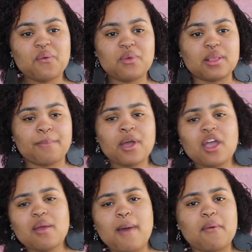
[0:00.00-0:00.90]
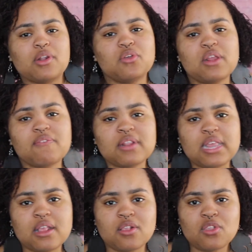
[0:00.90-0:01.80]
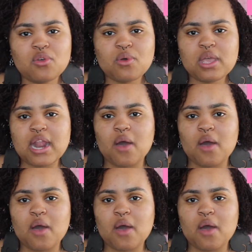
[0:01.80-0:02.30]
with the perm I would do different things to it and